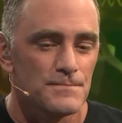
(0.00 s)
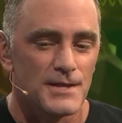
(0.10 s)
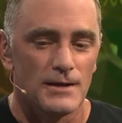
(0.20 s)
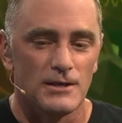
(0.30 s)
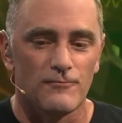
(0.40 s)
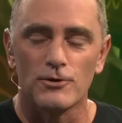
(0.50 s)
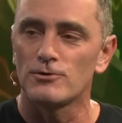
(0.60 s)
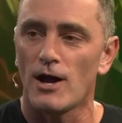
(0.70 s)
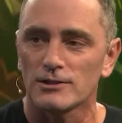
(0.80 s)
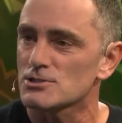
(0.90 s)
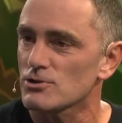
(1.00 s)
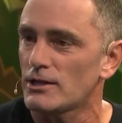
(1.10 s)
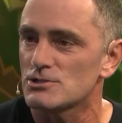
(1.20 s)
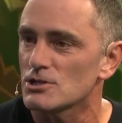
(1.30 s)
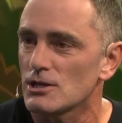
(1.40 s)
that if you're not a
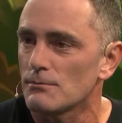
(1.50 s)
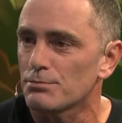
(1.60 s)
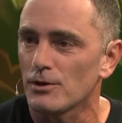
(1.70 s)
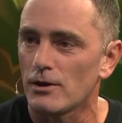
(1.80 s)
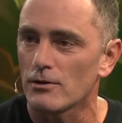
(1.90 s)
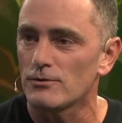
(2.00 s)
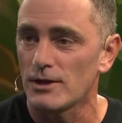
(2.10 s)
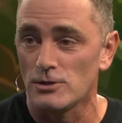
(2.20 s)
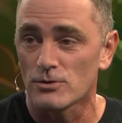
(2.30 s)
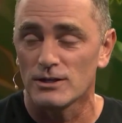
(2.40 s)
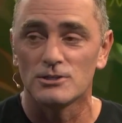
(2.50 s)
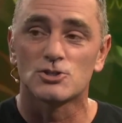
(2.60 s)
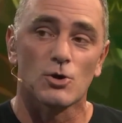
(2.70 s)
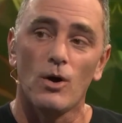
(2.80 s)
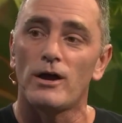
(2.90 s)
strategy game player, that you can
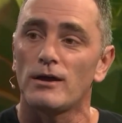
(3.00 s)
enjoy.